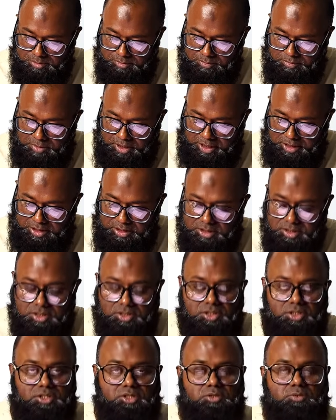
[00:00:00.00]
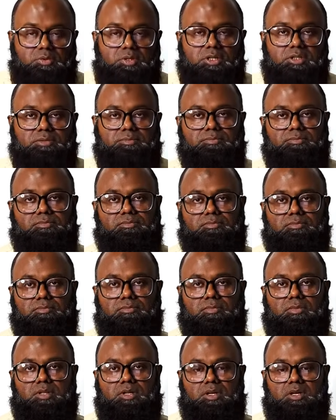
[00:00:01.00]
minus t squared.
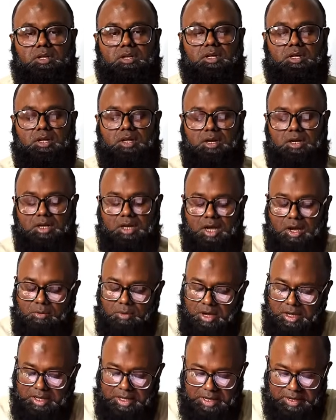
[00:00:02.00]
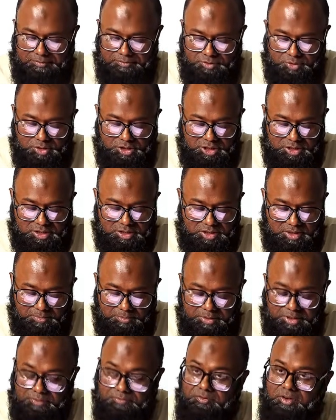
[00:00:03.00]
Now I have to just
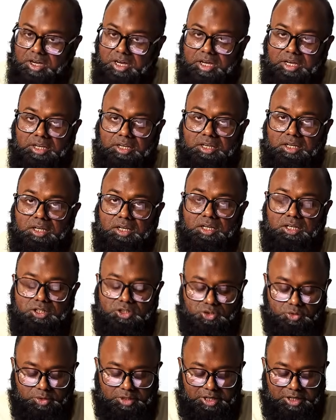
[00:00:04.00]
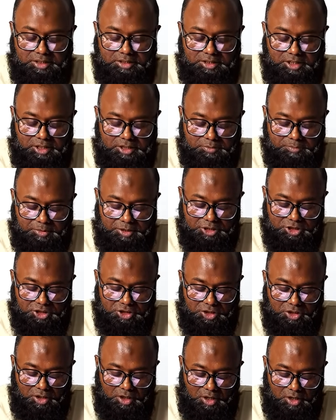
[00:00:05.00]
simplify to get the
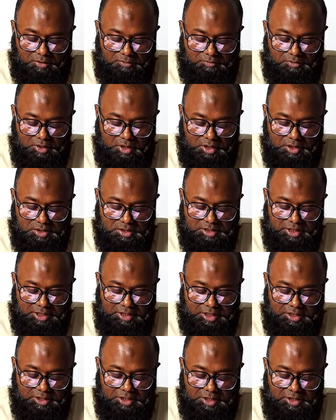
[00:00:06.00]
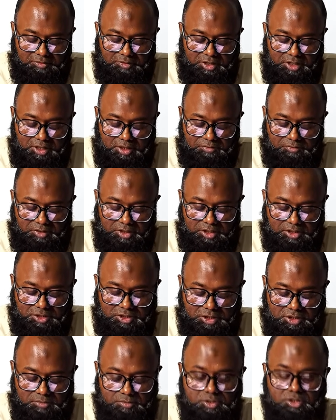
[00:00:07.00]
expression of second derivative in
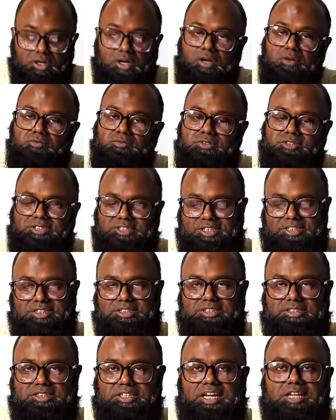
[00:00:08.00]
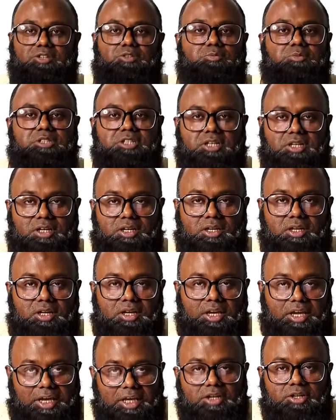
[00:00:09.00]
terms of t. That would be the
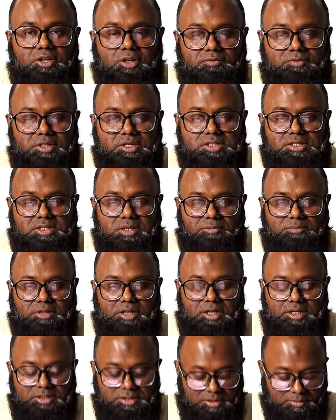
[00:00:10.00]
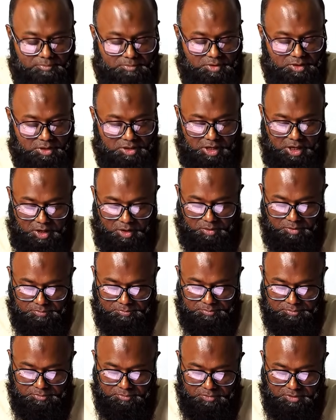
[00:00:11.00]
end of this sum, guys. Now,
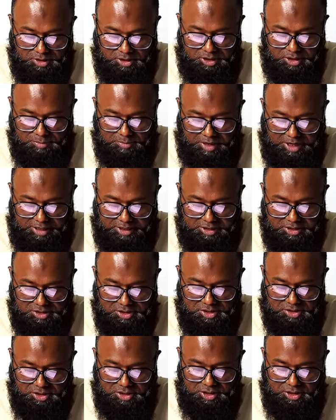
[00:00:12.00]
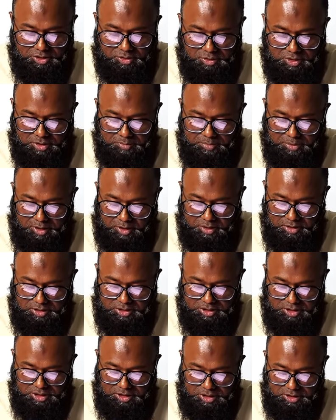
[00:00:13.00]
e minus e to the power
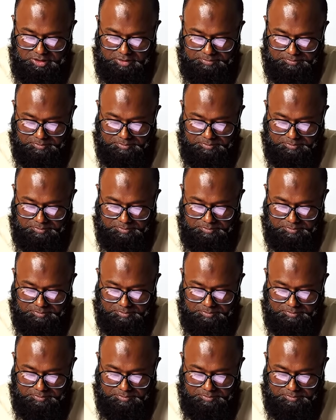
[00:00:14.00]
t,